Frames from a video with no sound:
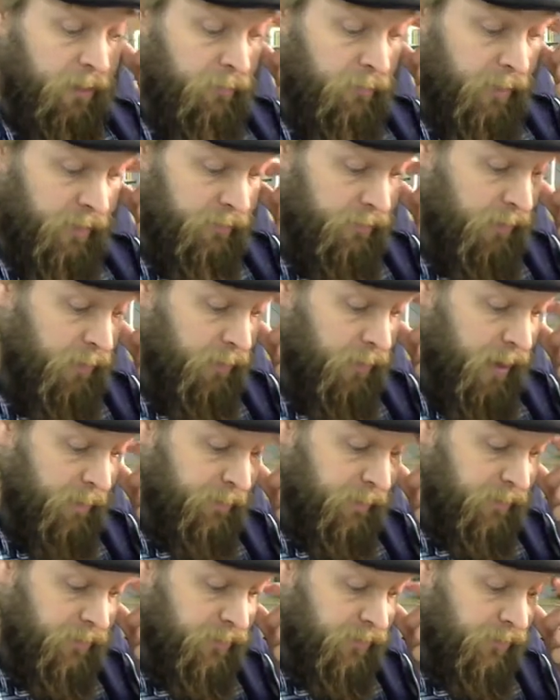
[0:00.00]
whatever you
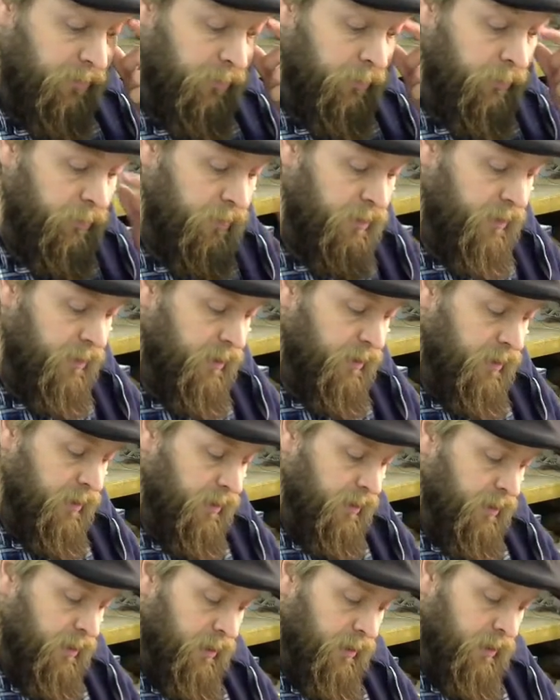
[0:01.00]
happen to do,
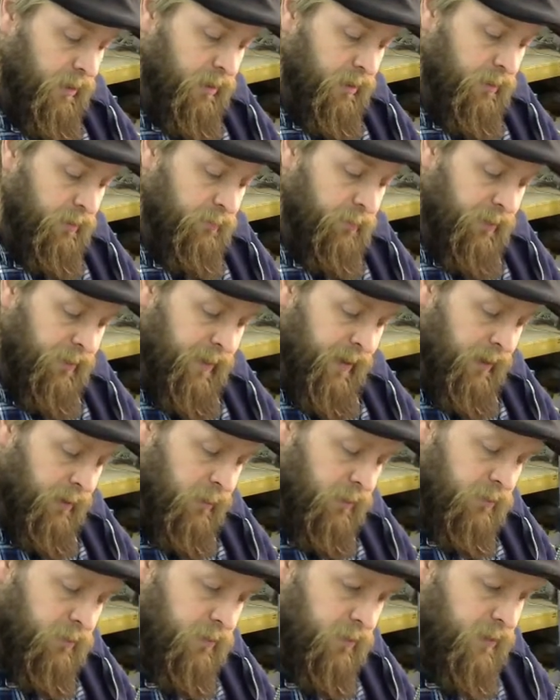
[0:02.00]
but
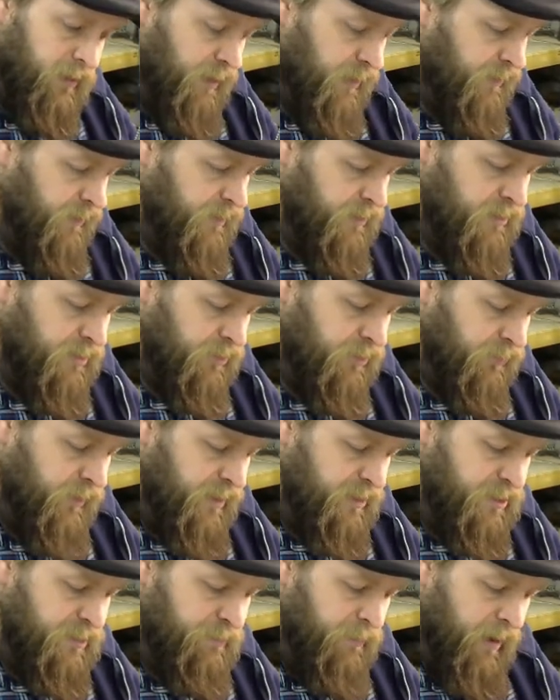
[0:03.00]
that'll get things in the
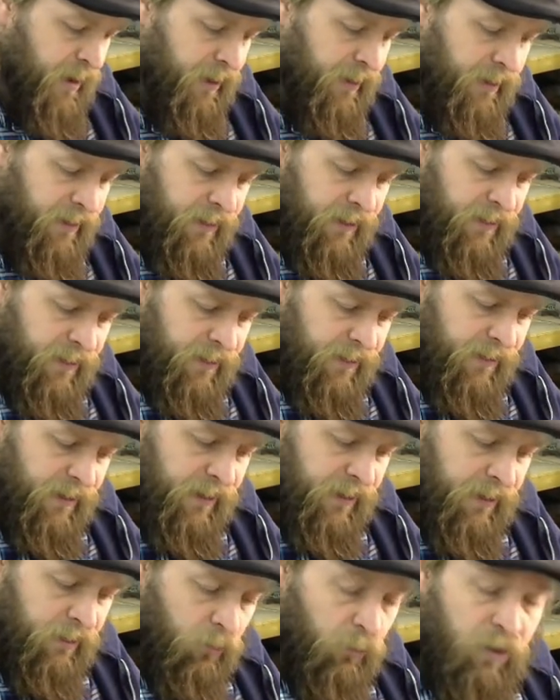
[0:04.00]
right spot.
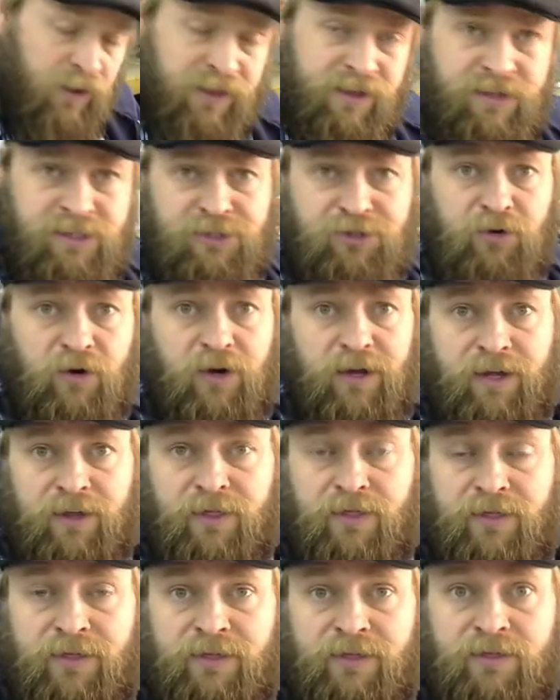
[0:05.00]
With this
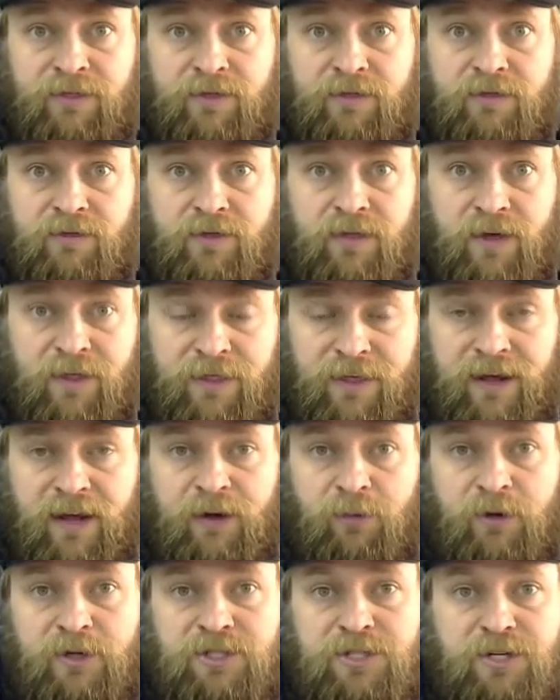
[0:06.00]
drawing, the thing I
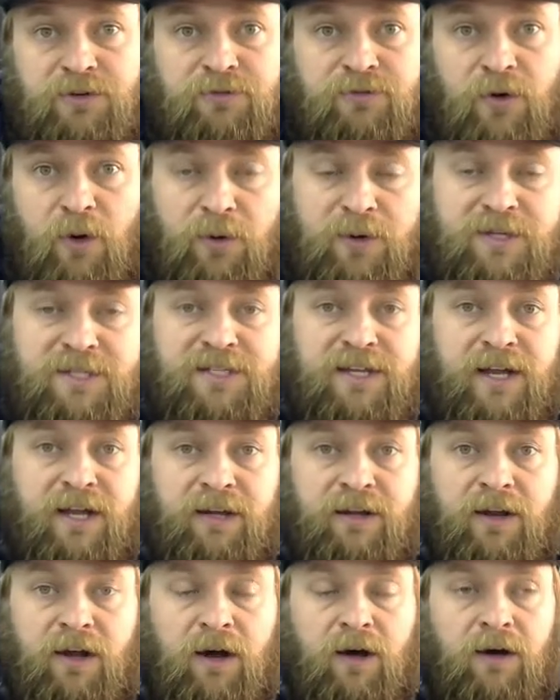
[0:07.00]
want you to focus
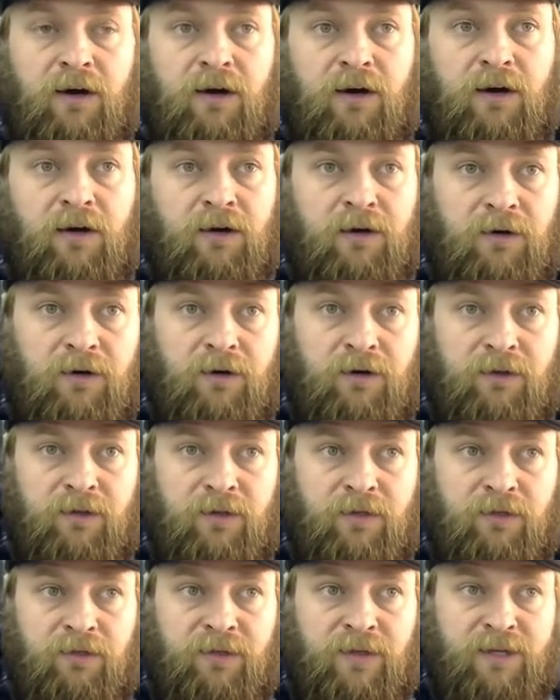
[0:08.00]
on are
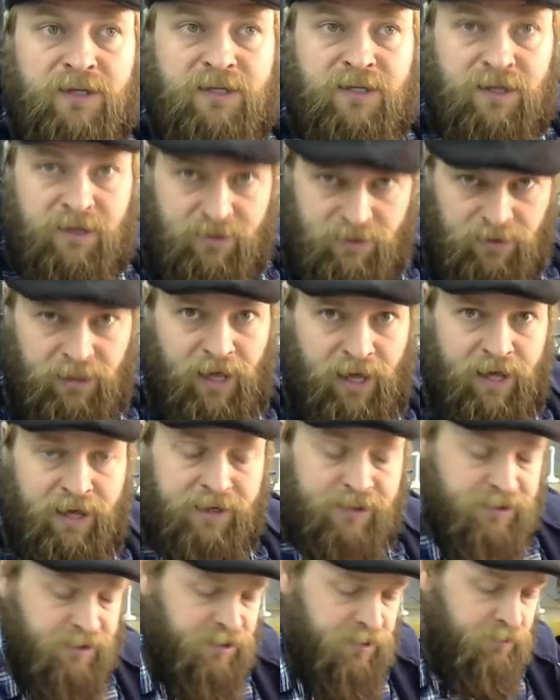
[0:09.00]
the
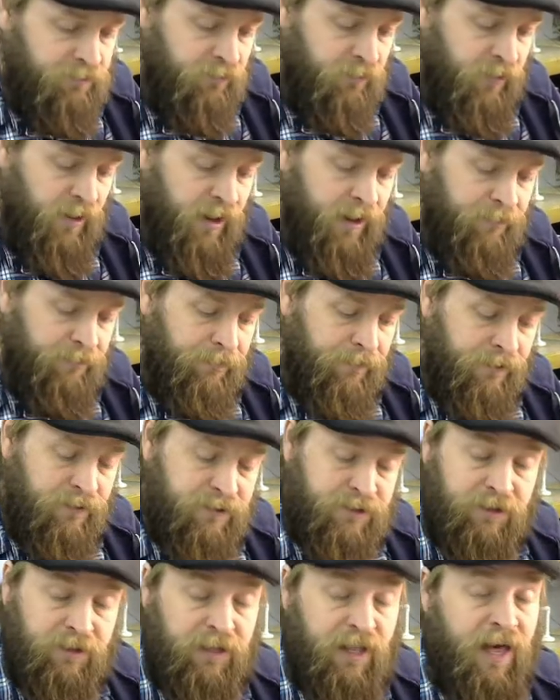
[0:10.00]
lines, right? There's
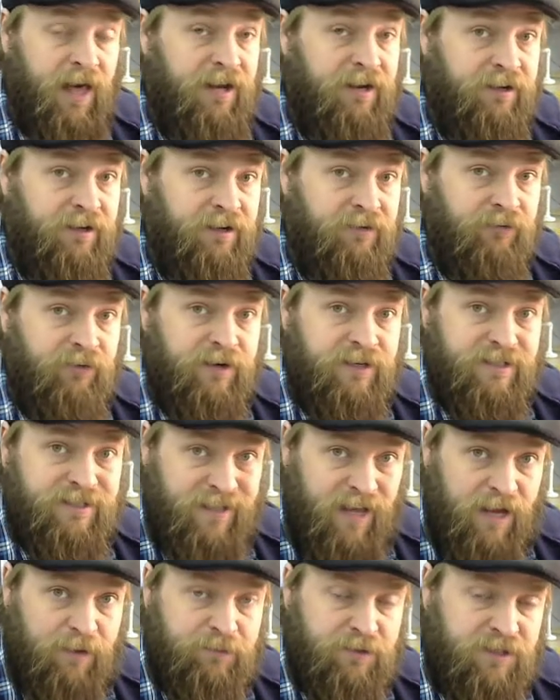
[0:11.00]
a lot of different
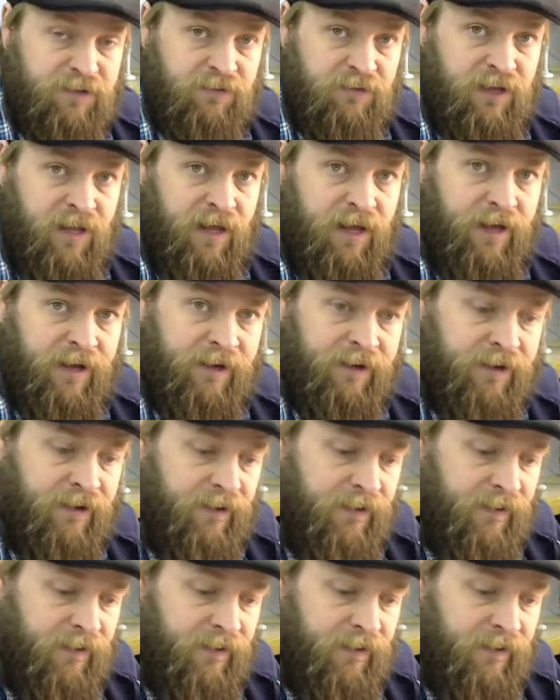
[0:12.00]
types of line